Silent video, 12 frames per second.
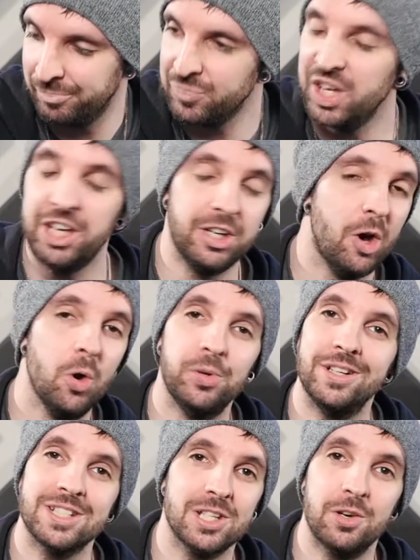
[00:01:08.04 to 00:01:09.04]
You can hold
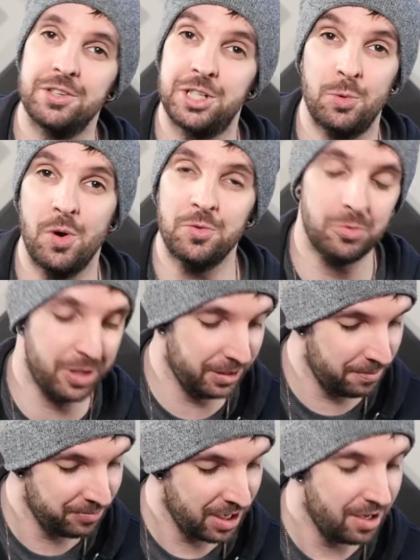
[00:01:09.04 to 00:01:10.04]
it as long as you want,
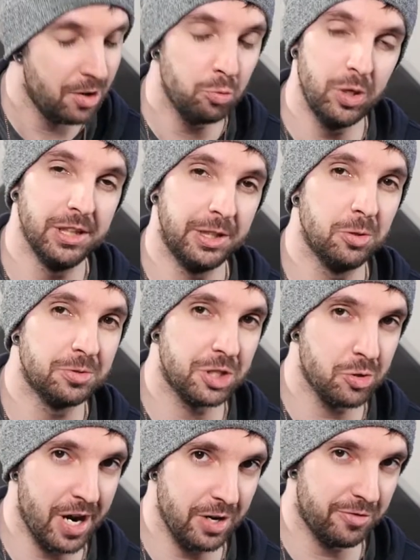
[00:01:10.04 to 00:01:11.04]
really. Really cool to
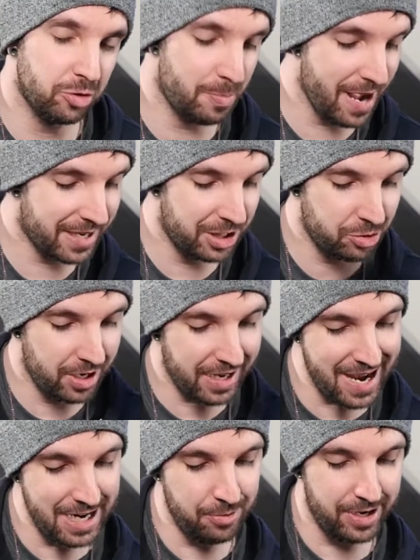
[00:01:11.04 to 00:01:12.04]
try over a backing track.
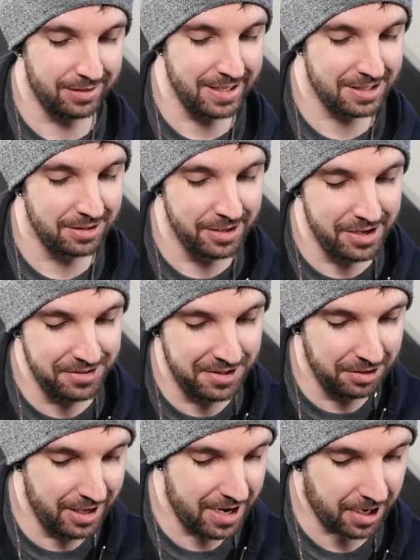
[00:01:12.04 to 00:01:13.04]
Anyway, let's learn the
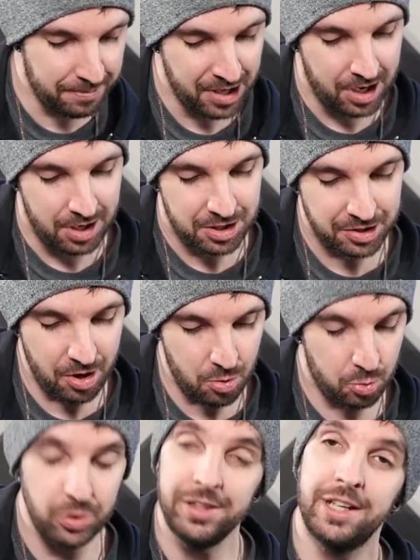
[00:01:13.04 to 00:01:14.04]
lick. So
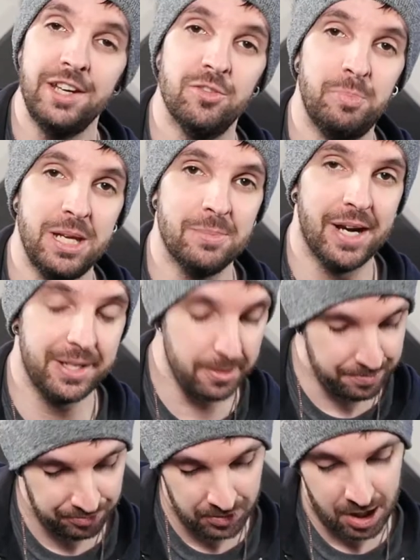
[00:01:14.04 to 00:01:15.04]
we're in the key of B minor
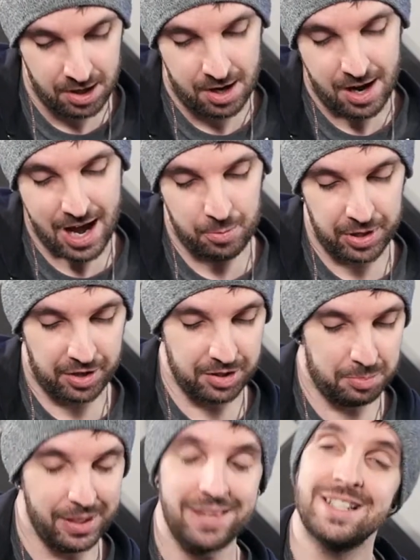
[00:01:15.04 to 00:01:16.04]
and we're going to
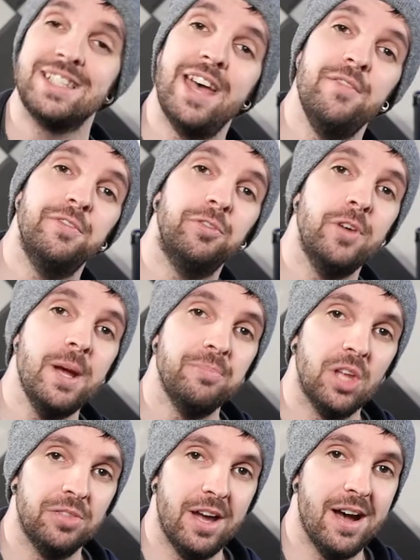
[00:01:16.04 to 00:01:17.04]
play the 10th fret
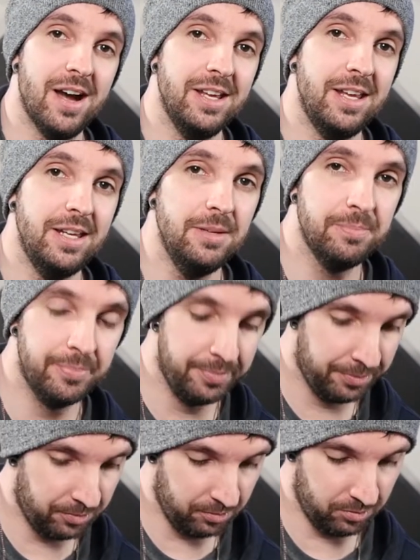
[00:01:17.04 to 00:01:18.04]
on the high E
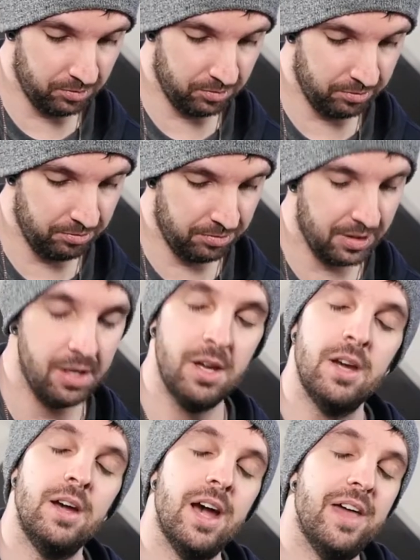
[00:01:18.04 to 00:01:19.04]

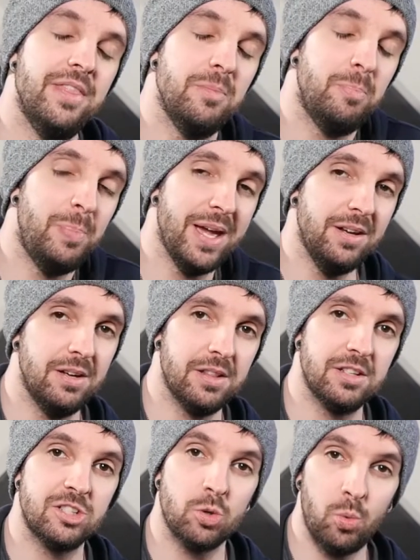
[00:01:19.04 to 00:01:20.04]
and then bend
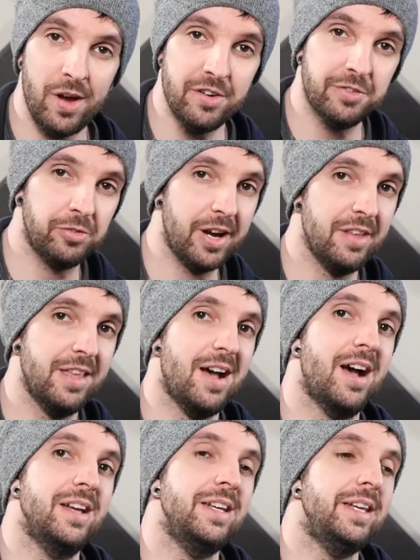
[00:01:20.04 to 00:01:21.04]
the 12th fret on the
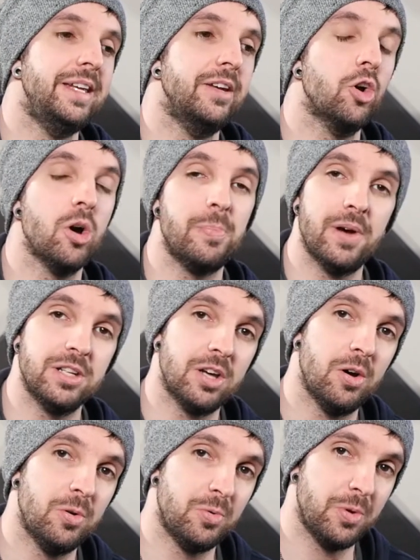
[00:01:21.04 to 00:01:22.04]
high E up a
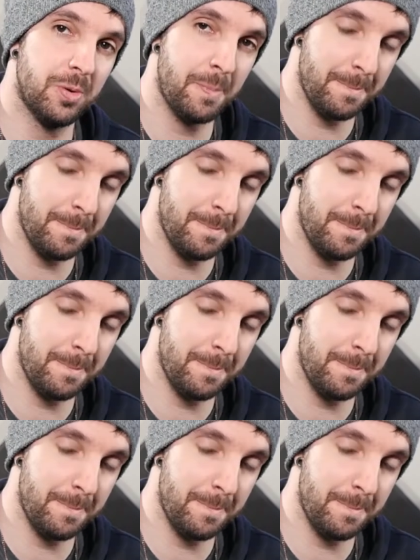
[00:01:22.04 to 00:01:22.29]
tone.